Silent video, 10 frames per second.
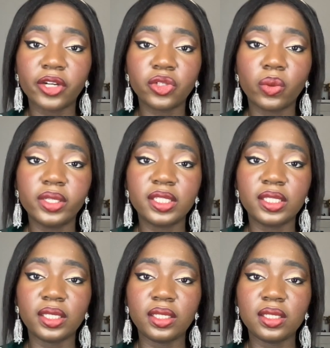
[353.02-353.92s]

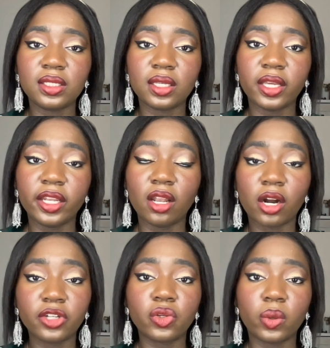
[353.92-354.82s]
quantities
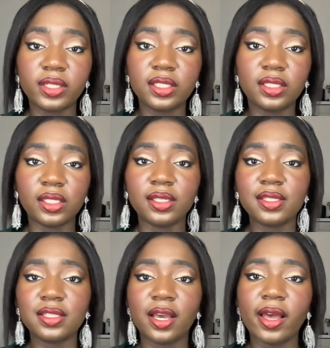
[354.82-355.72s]

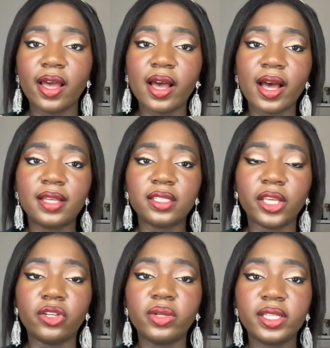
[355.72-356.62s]
as a
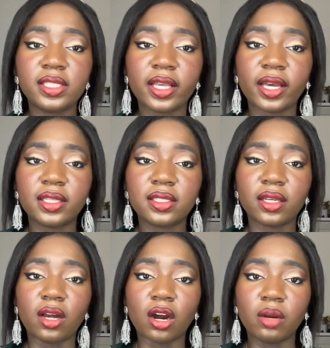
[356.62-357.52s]
unisex
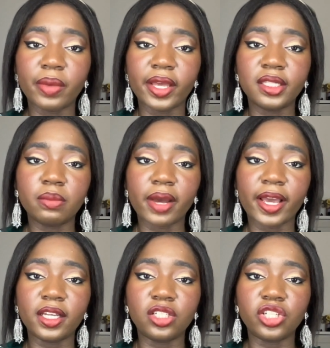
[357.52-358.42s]
garment
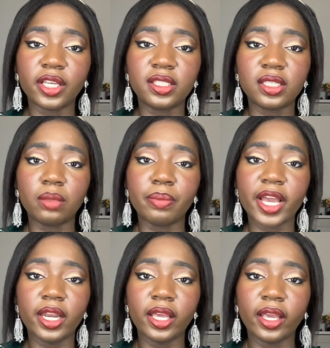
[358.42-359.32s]
by Jason
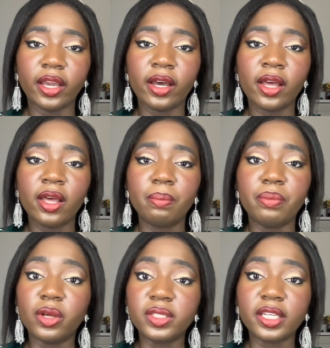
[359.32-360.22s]
Benning,
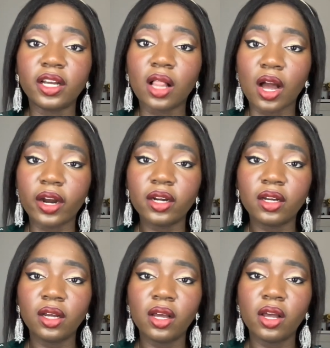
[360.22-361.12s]
Milton
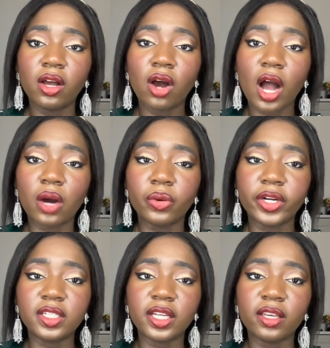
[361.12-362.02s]
Clark,
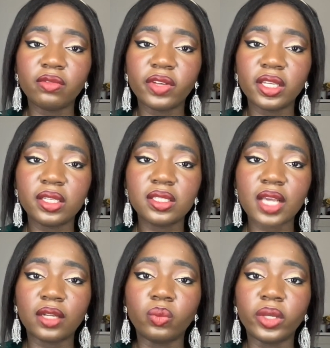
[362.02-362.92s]
Howard Davis,
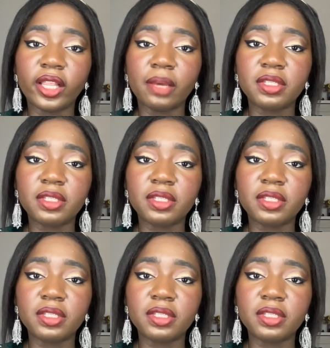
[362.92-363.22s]
and William